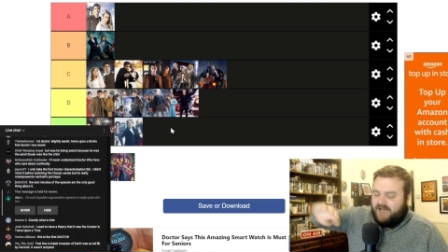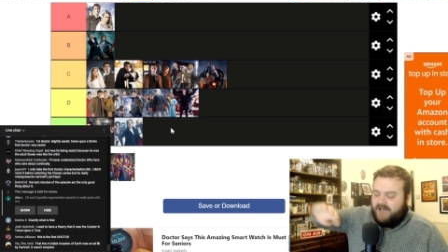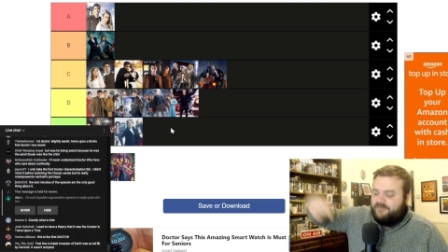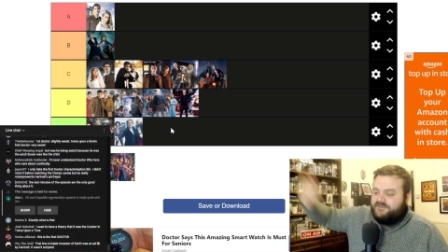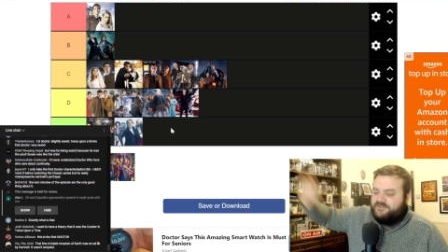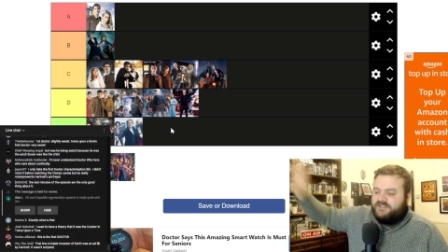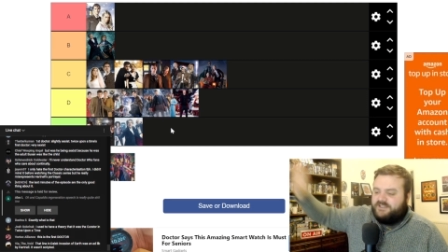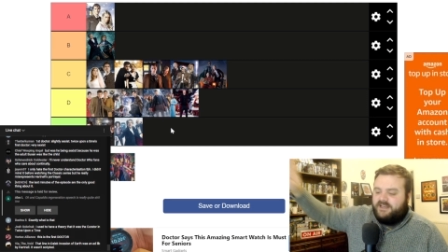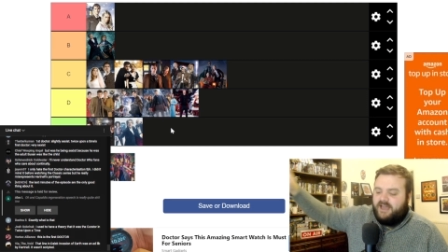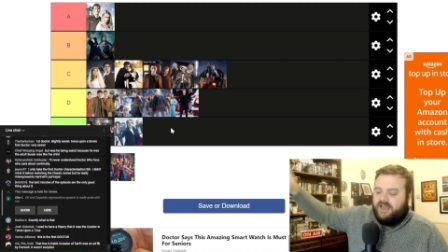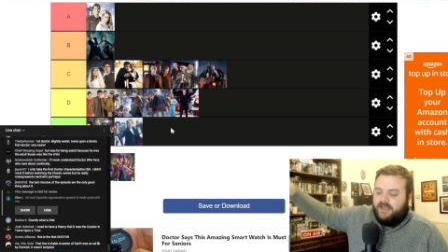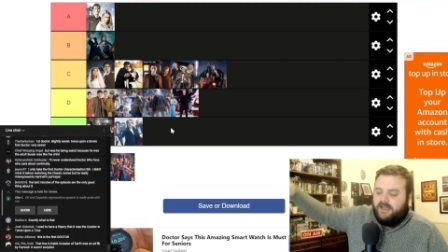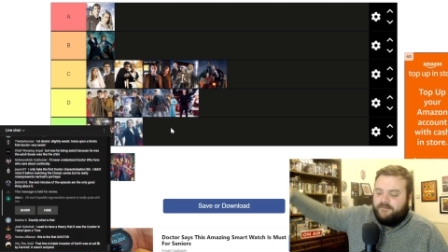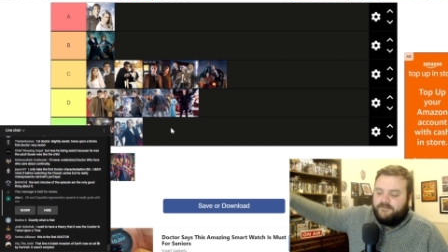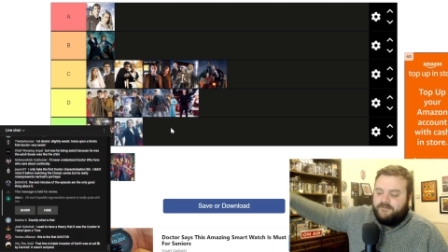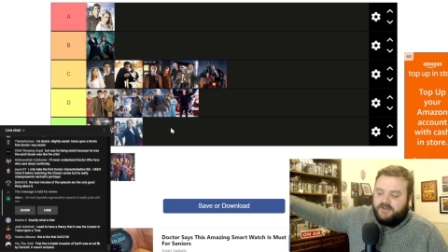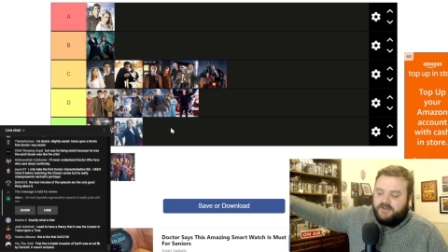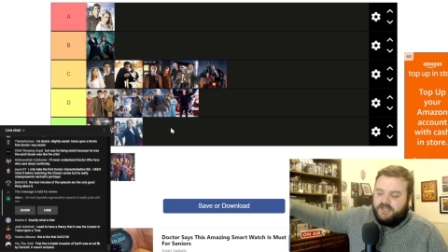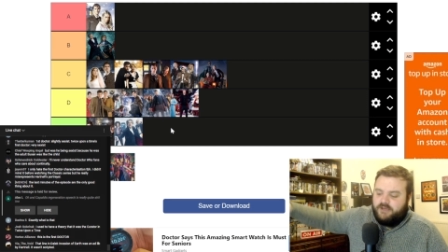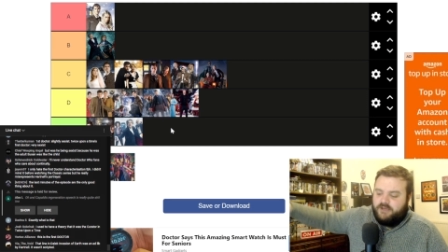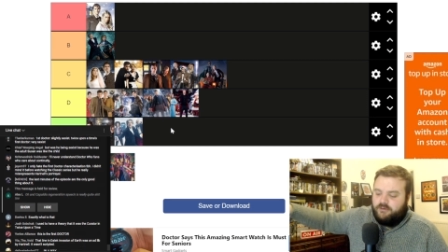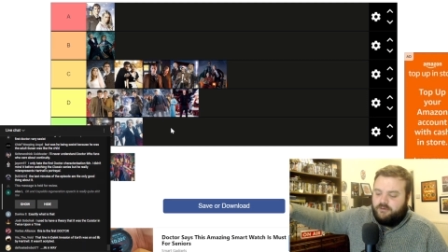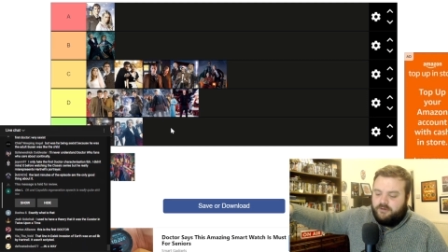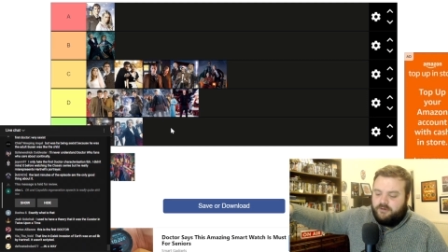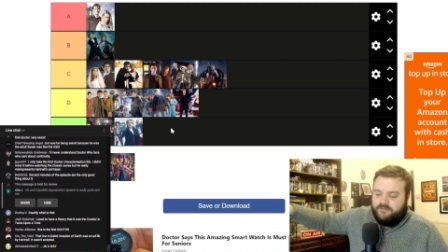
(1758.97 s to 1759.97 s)
afterlife
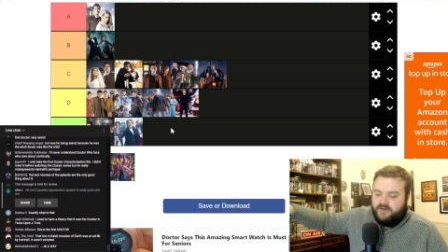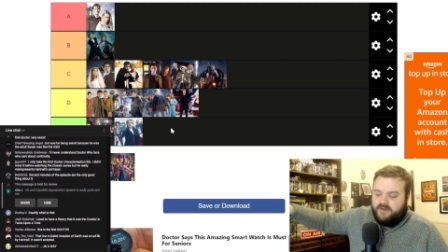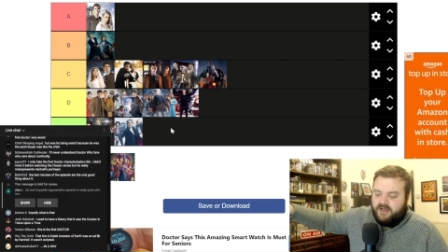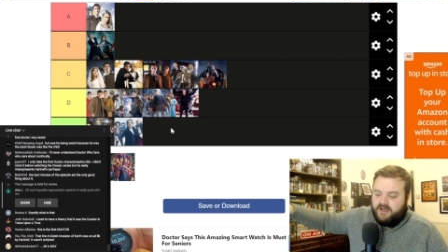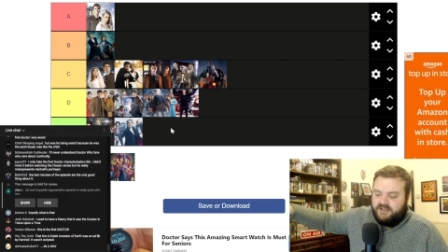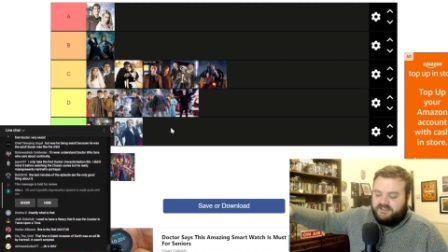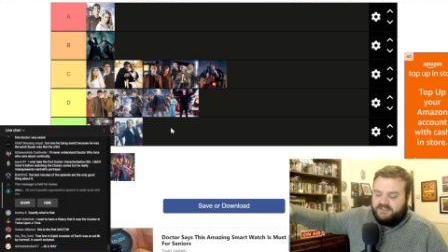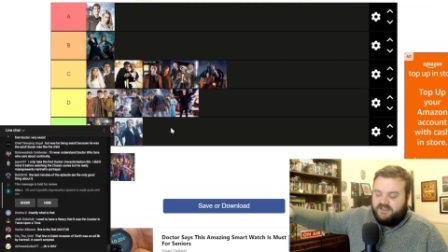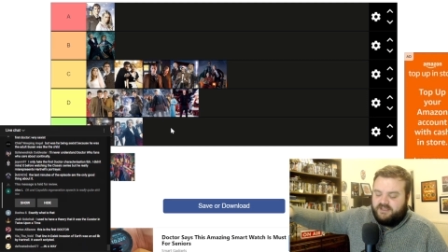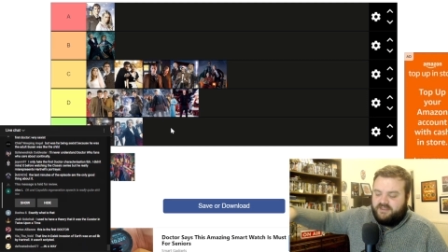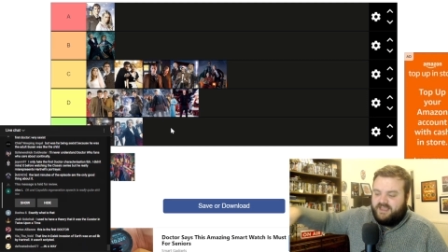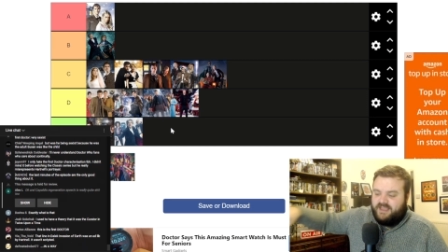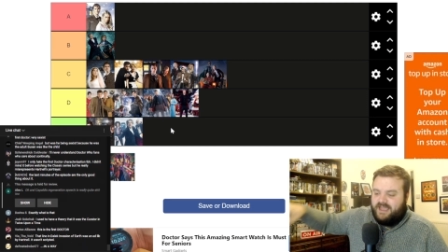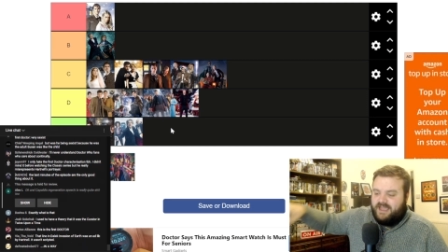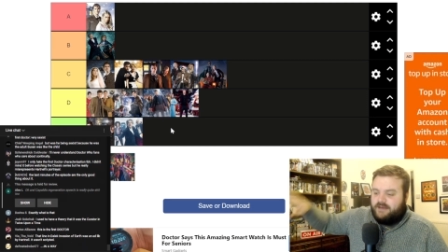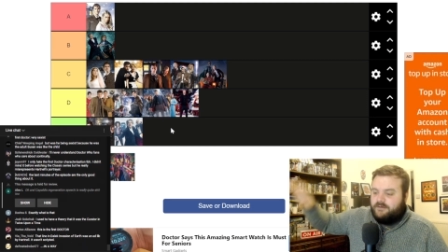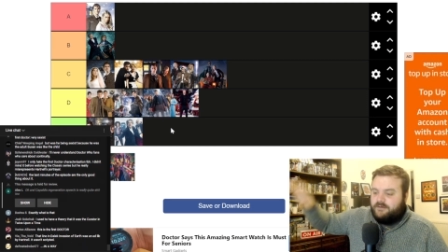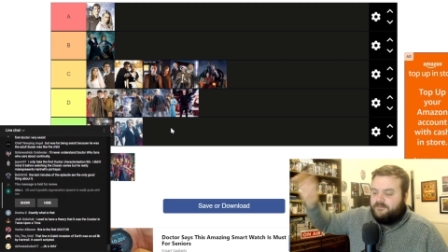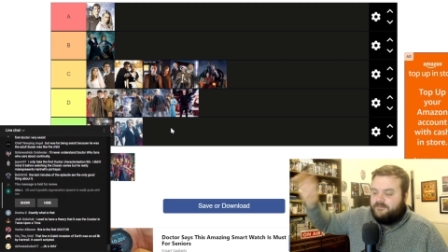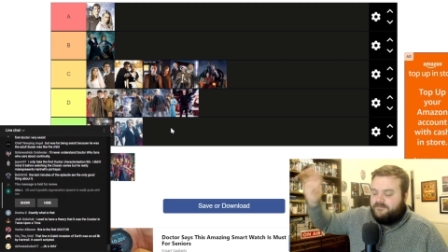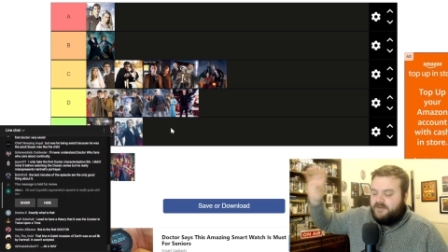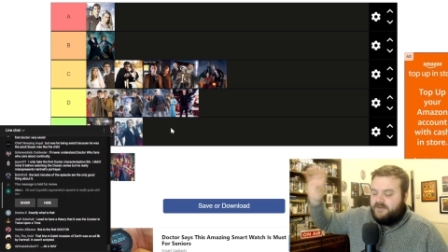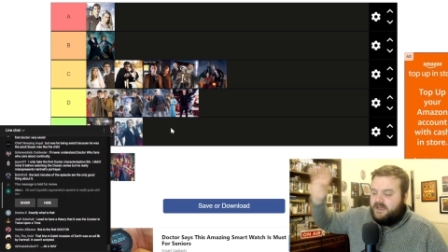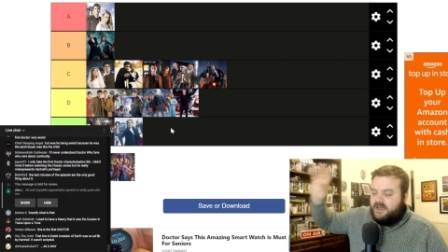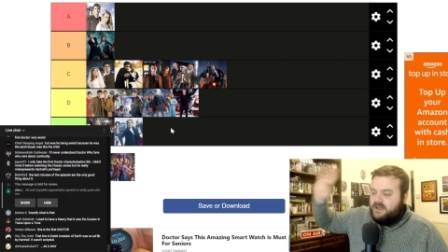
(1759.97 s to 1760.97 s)
and universe at the
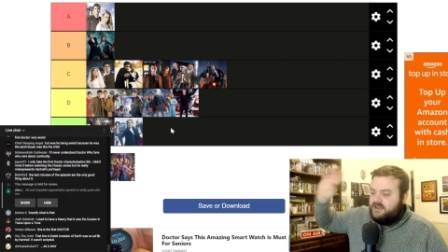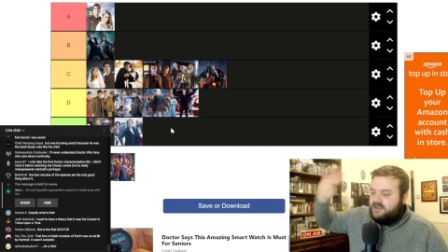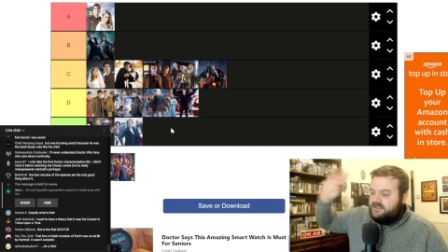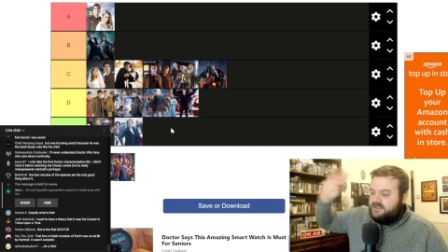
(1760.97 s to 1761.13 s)
end of